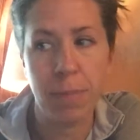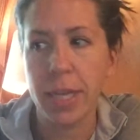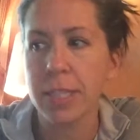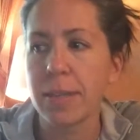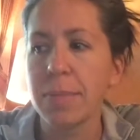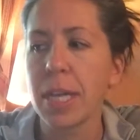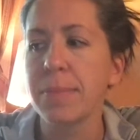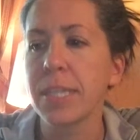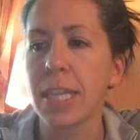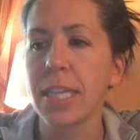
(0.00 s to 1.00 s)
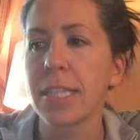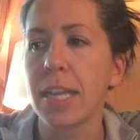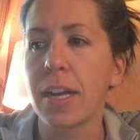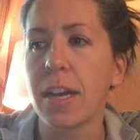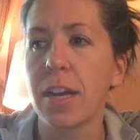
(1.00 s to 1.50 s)
because sometimes things
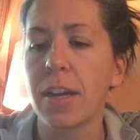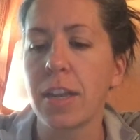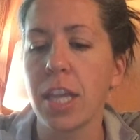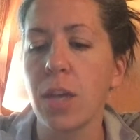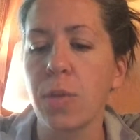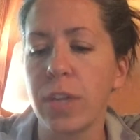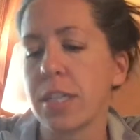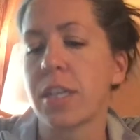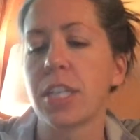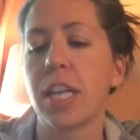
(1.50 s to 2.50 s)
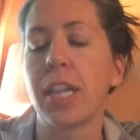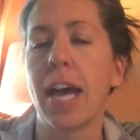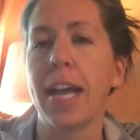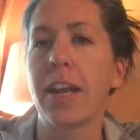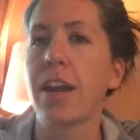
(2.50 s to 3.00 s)
that you research
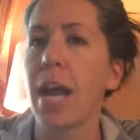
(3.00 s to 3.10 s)
online are